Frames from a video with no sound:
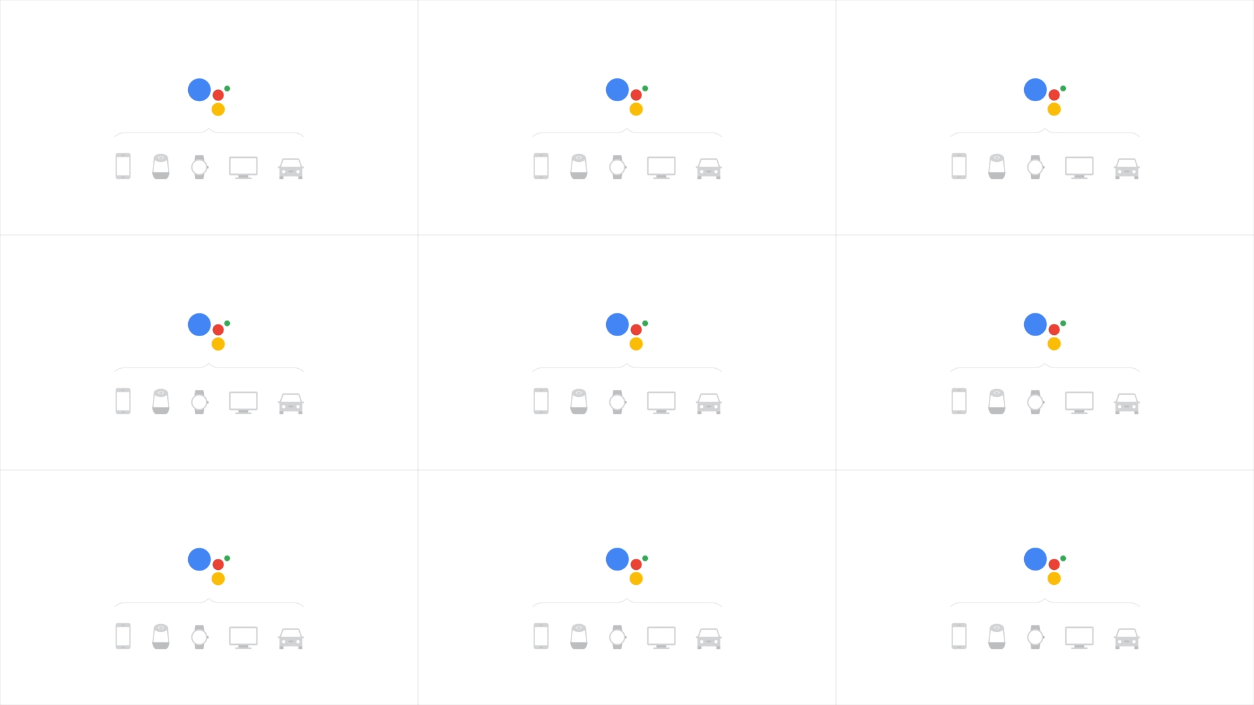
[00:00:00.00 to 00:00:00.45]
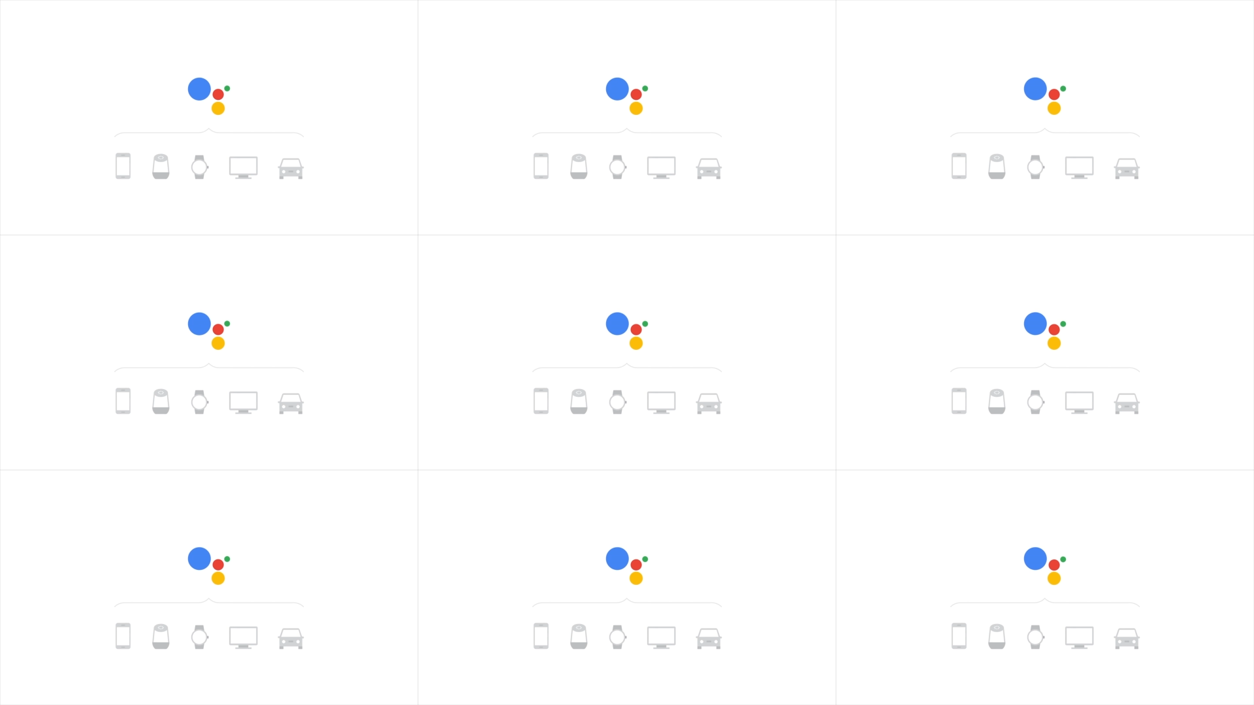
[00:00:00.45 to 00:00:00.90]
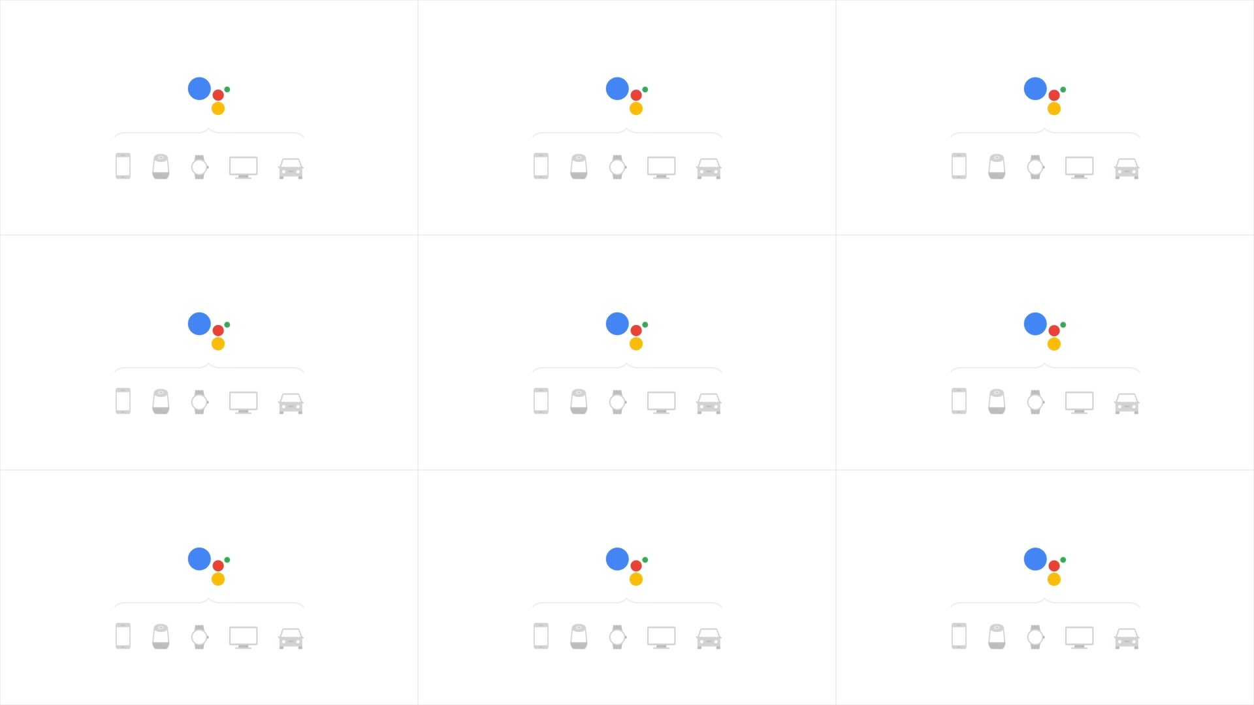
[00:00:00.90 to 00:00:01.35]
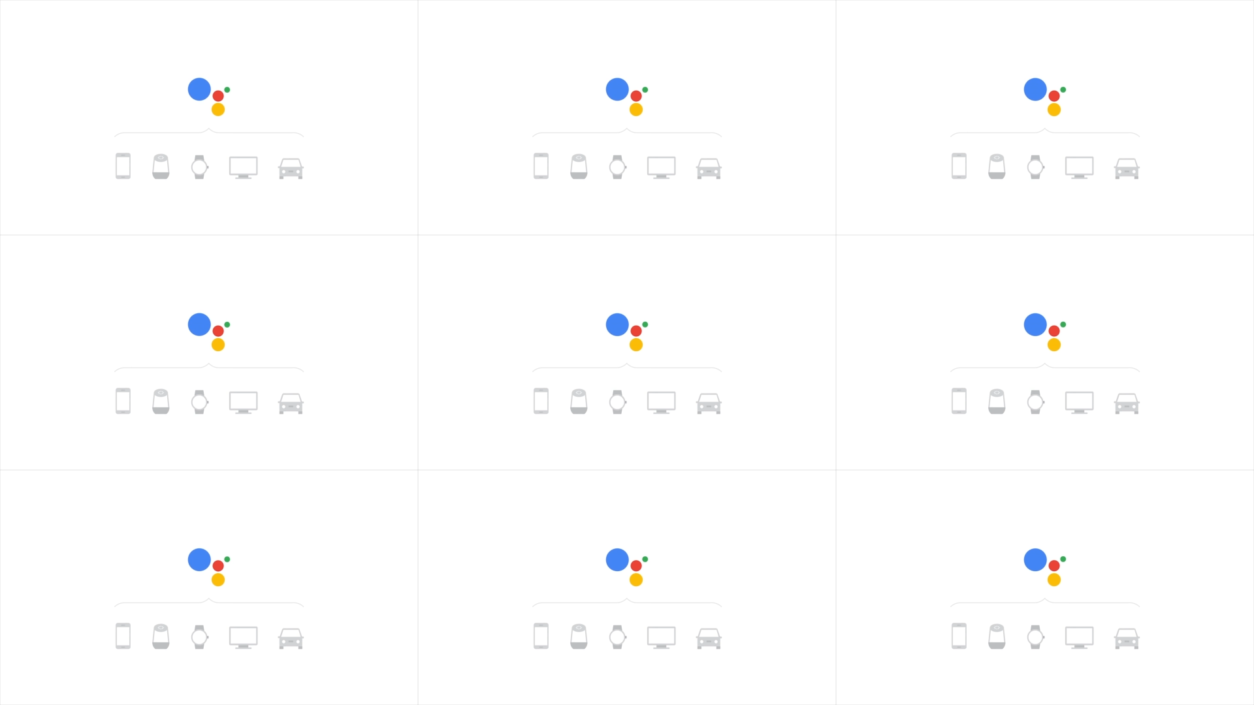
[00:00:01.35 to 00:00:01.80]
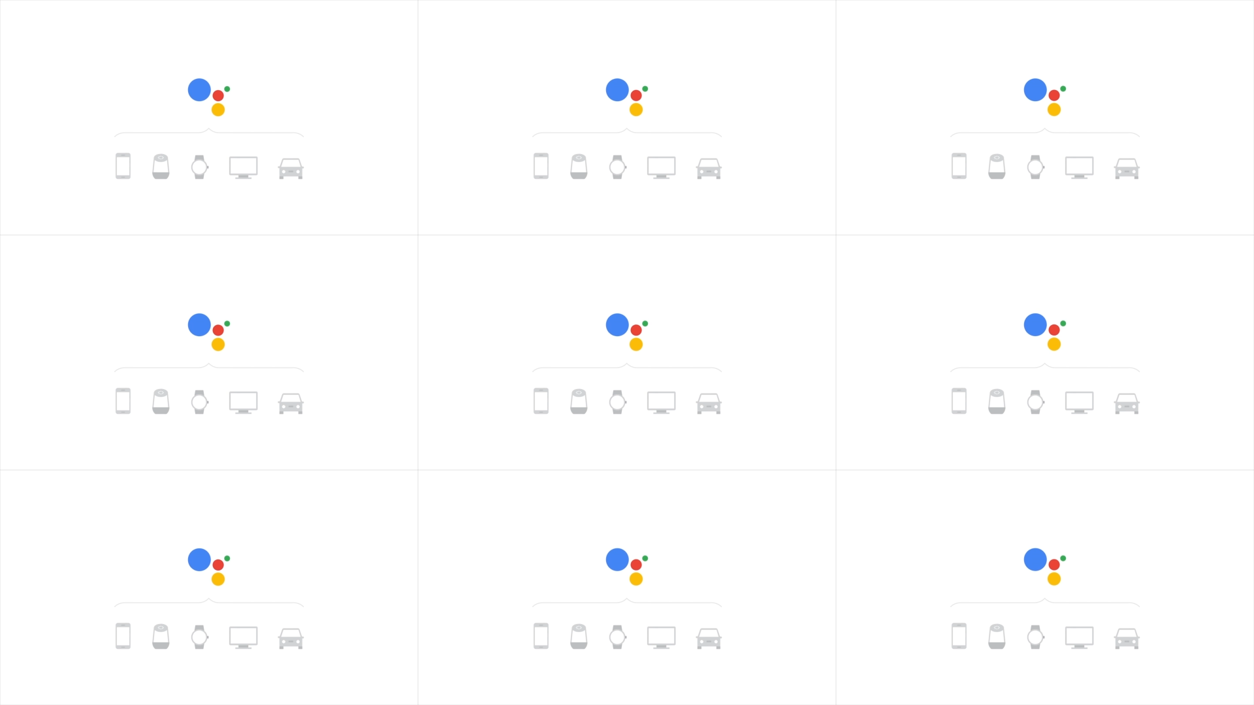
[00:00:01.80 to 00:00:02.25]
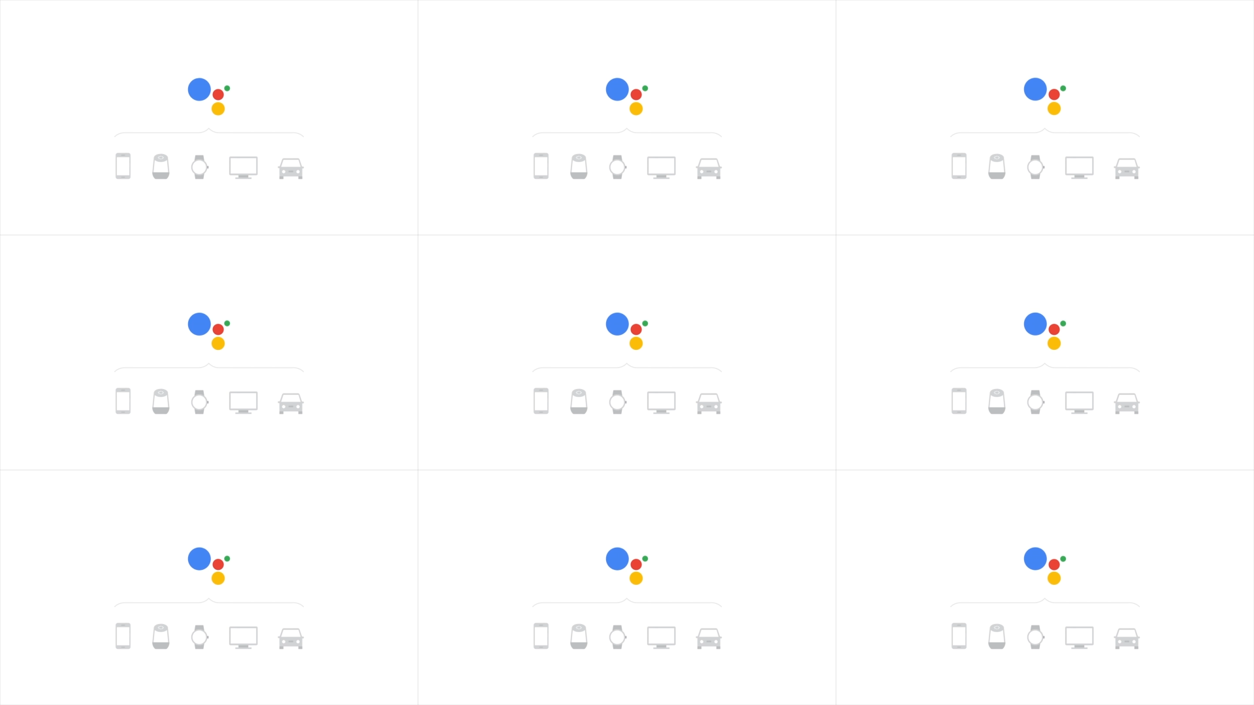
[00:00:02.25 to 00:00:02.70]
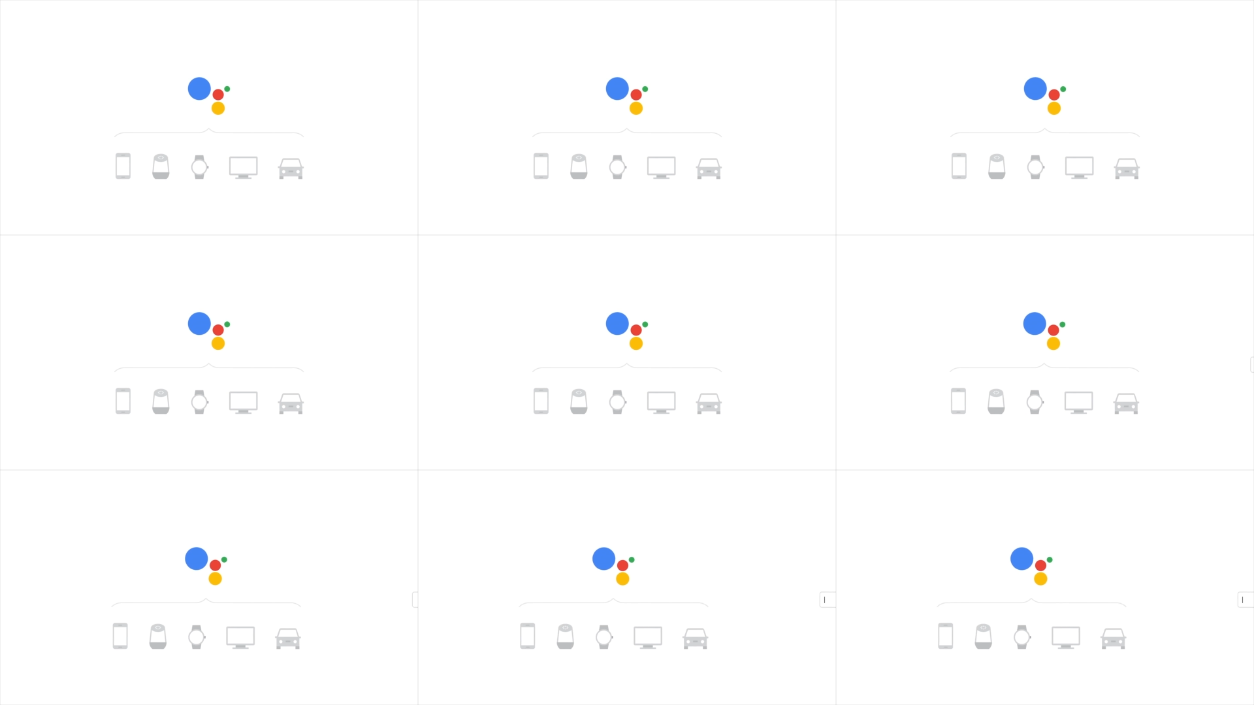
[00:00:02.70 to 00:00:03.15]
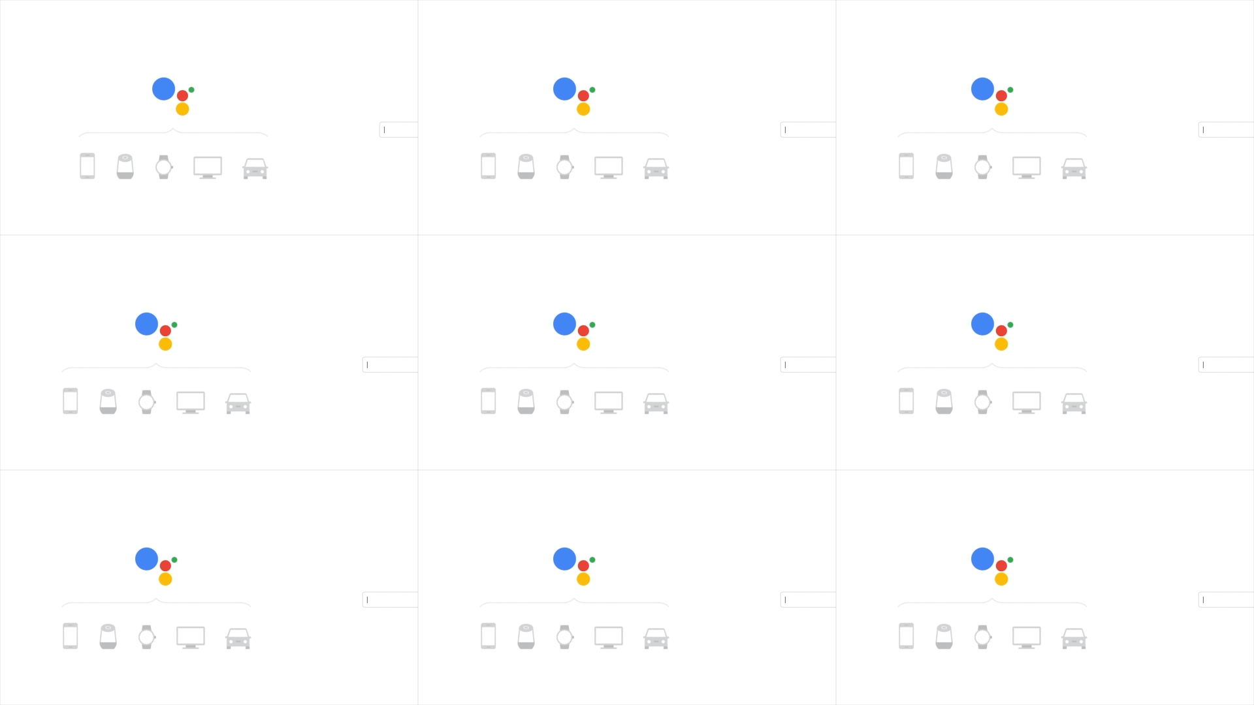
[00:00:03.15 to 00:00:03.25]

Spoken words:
No face is visible, so there are no lips to read.